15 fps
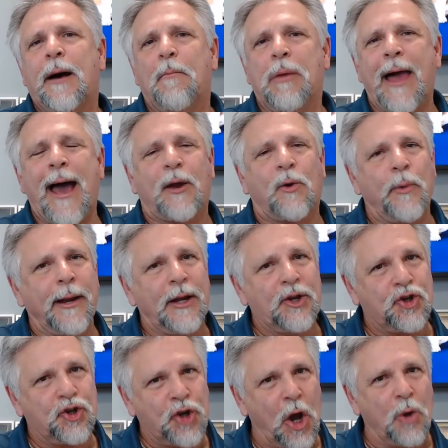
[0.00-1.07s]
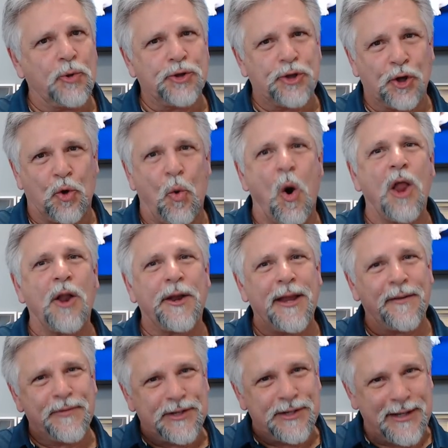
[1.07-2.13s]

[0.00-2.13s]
Black really shows the quality of the